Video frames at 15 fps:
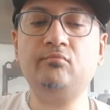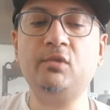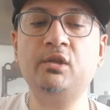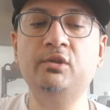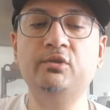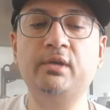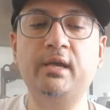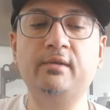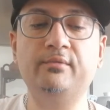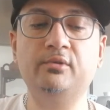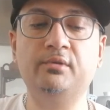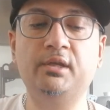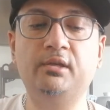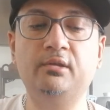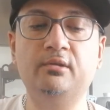you kind of do
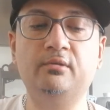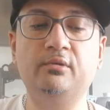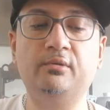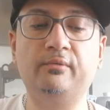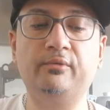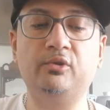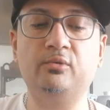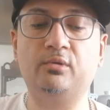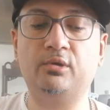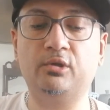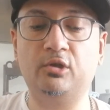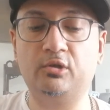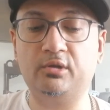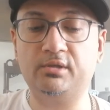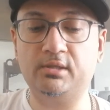need to do fewer,
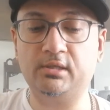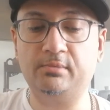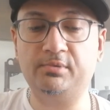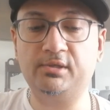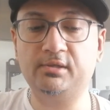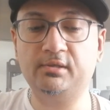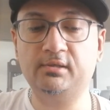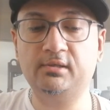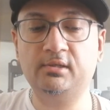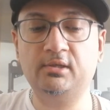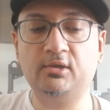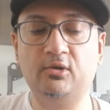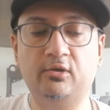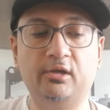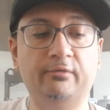longer steeps,
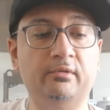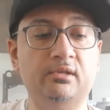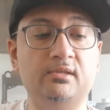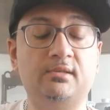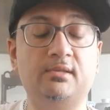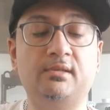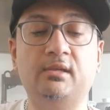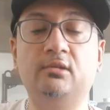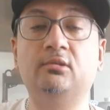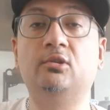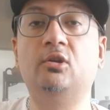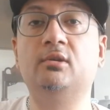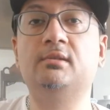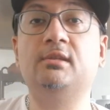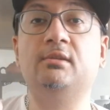or even just a single
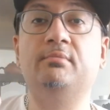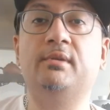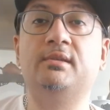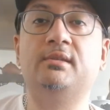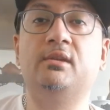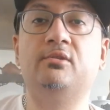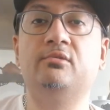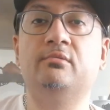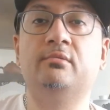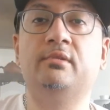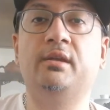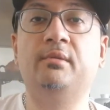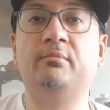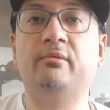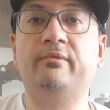long steep, as they do
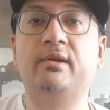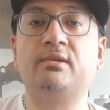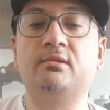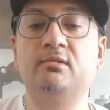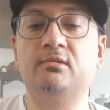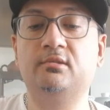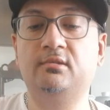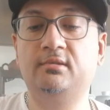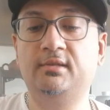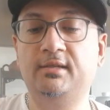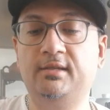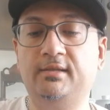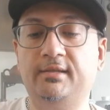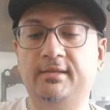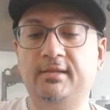in professional
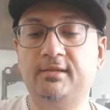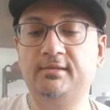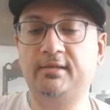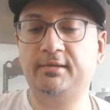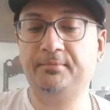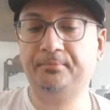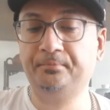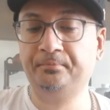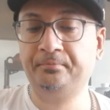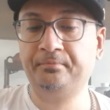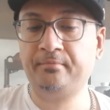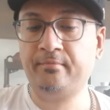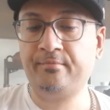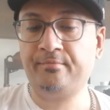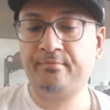tea tasting.
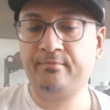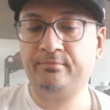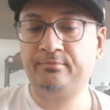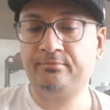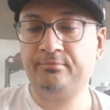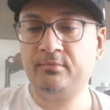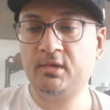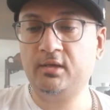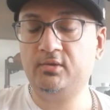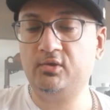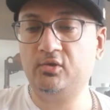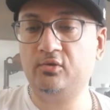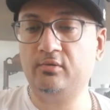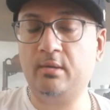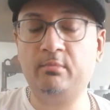
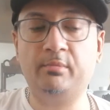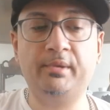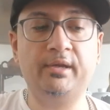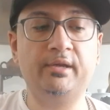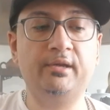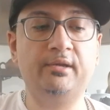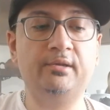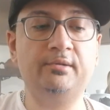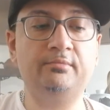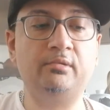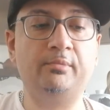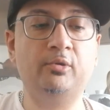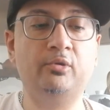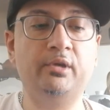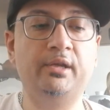So I'm a big
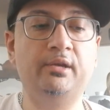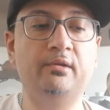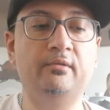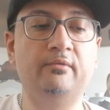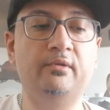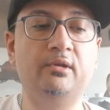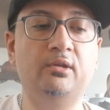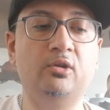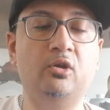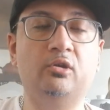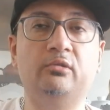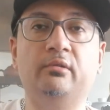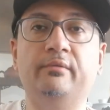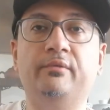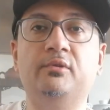proponent of
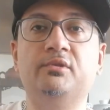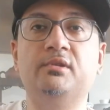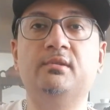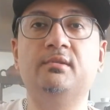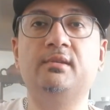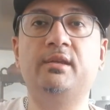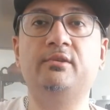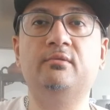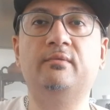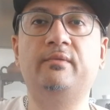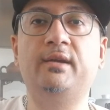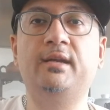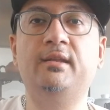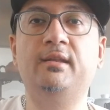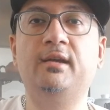longer infusions, and you'll
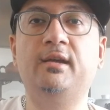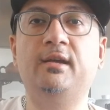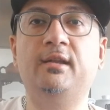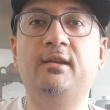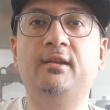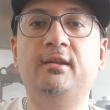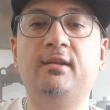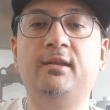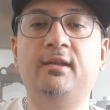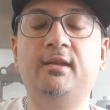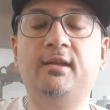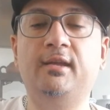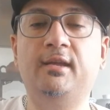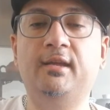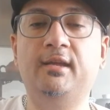find that
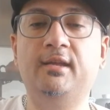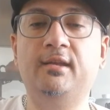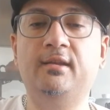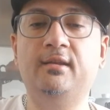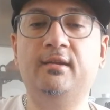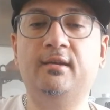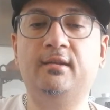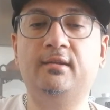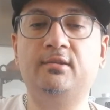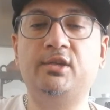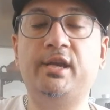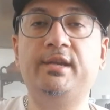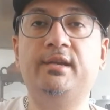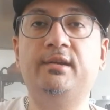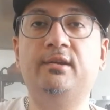in
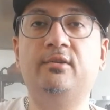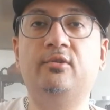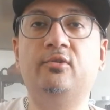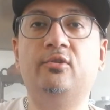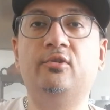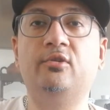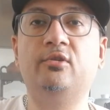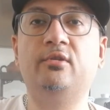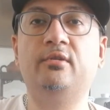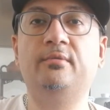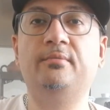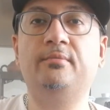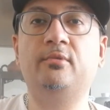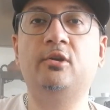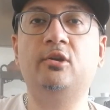China or
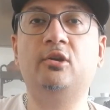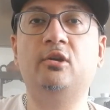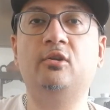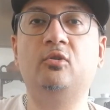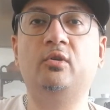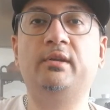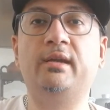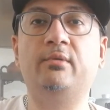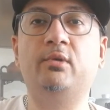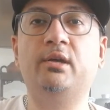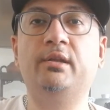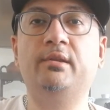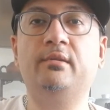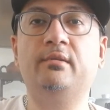Hong Kong or Taiwan,